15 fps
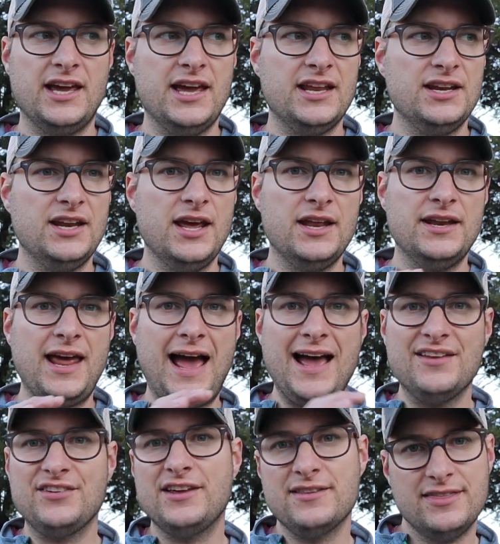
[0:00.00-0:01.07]
And
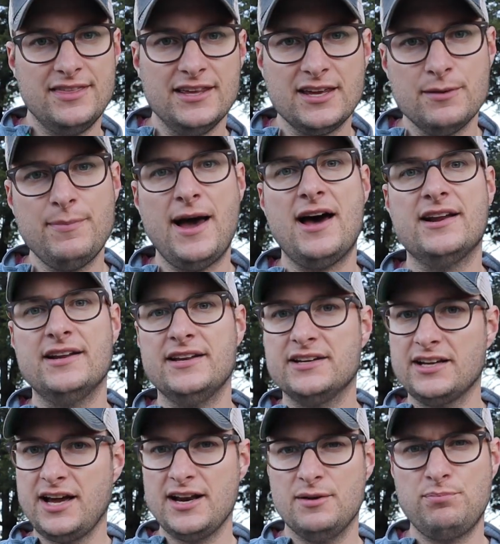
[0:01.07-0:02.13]
as I think about it and
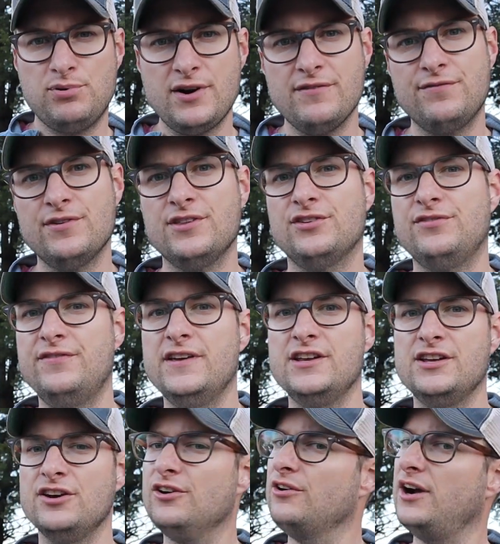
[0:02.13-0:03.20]
kind of prep for this
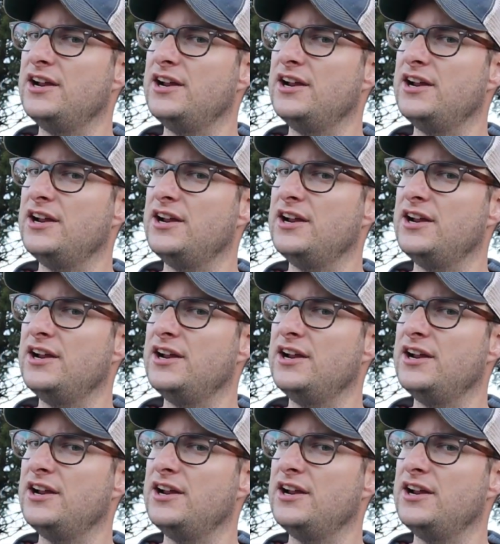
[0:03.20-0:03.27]
video,